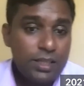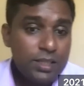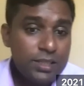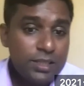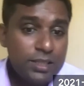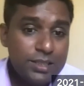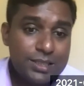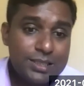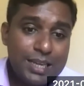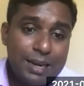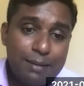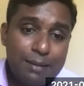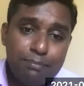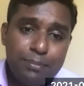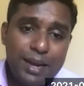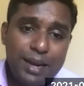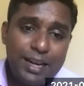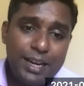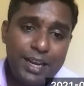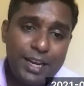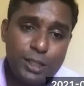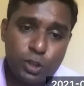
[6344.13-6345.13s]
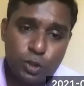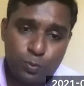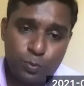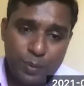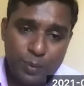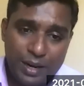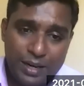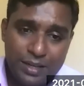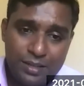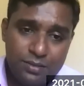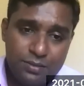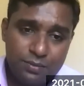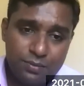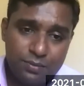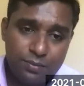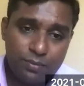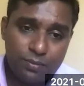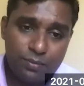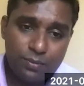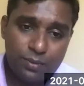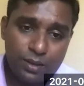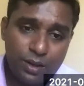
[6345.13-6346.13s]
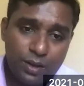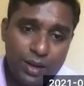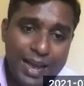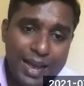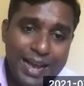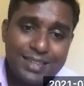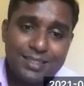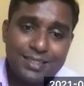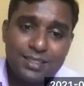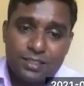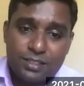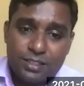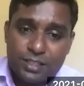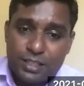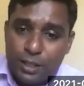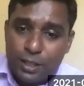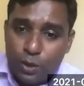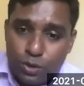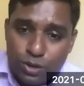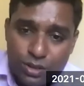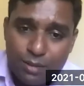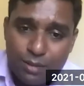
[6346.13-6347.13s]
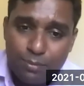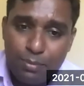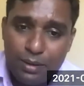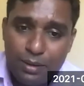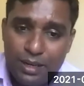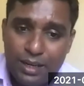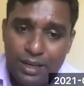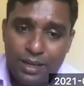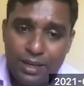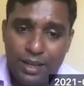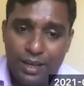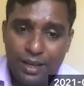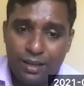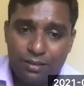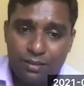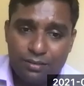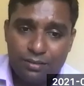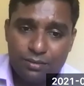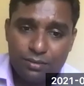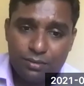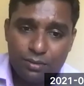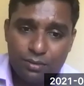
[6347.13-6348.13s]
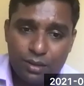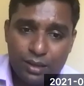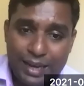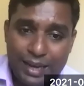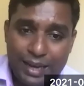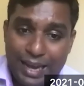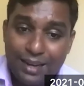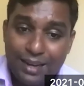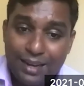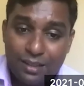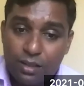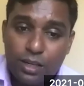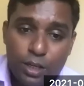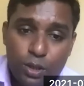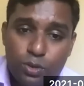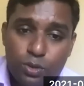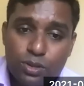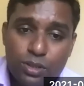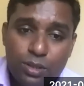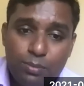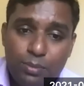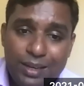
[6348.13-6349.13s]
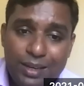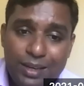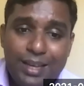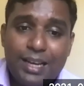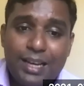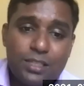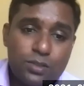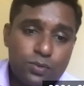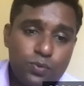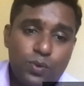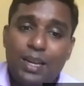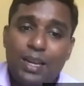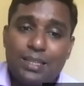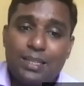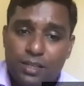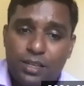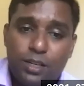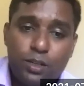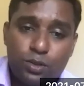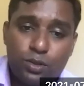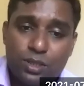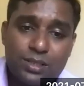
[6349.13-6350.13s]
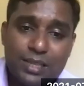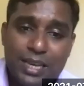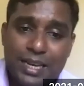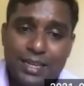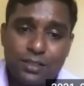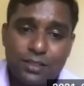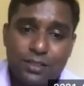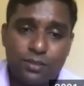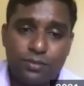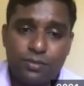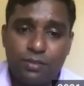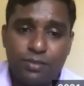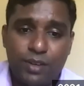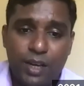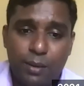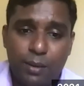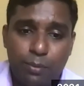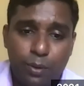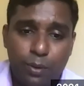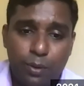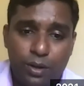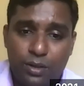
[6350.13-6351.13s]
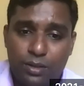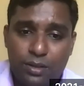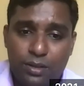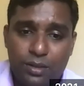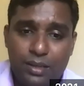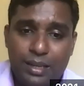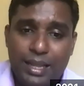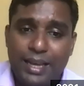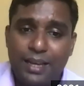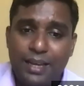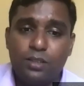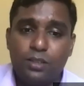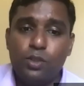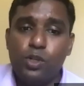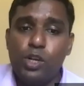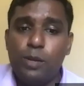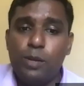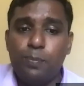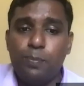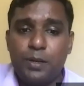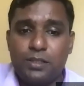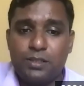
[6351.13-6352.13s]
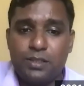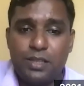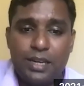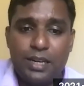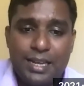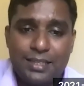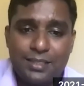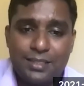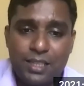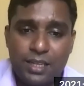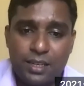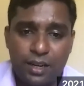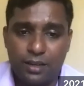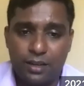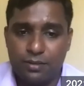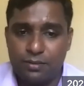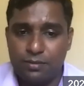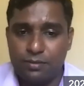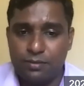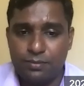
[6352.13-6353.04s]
Some management has reduced the bleeding can reduce the bleeding as well as reduce the size of the fibroid, like ulipristal acetate,